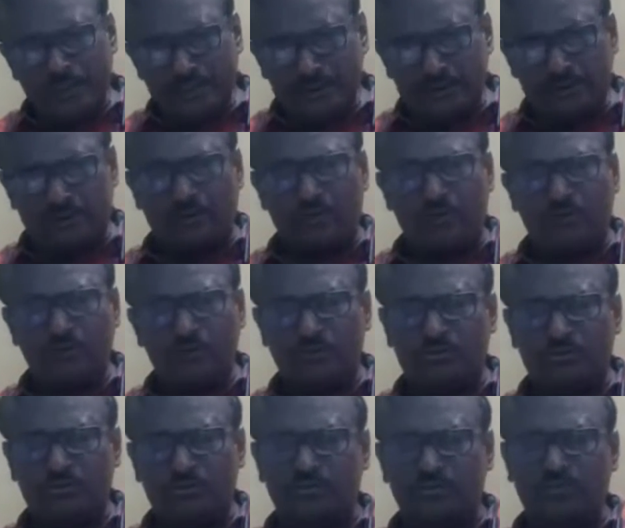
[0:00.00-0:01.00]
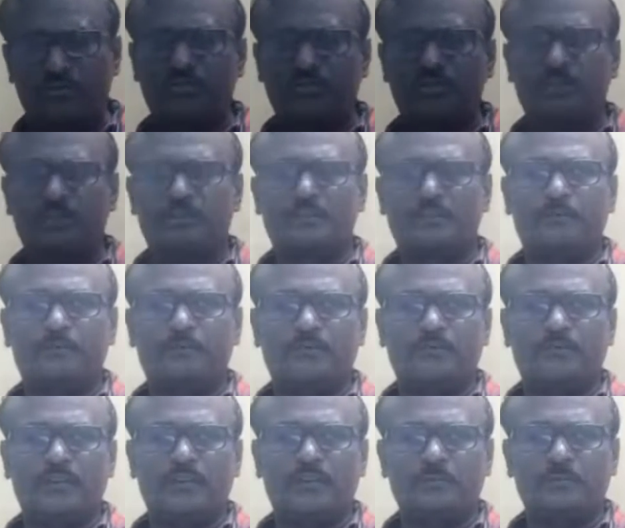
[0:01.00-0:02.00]
all such
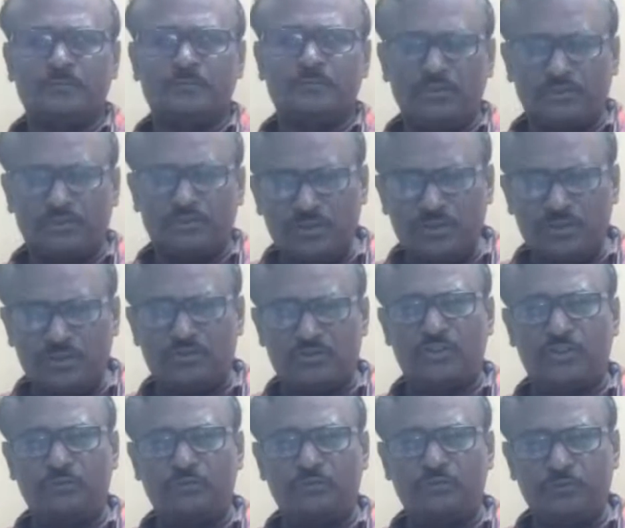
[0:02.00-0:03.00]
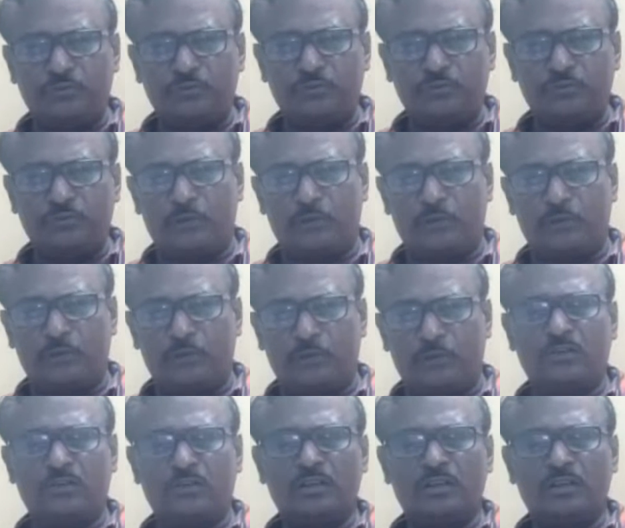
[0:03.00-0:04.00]
functions are to be performed
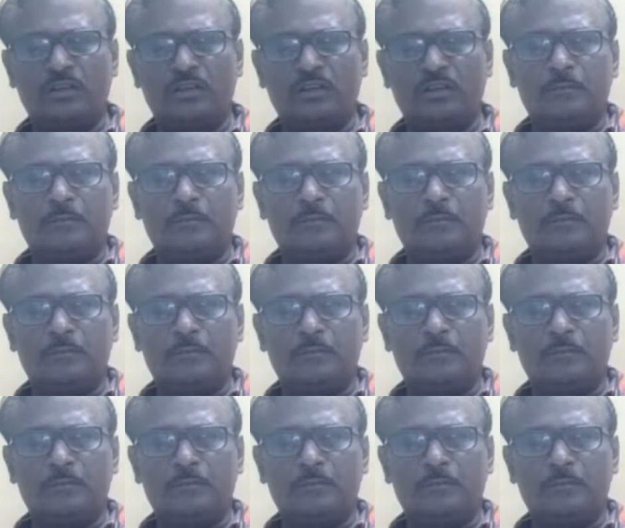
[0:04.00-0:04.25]
by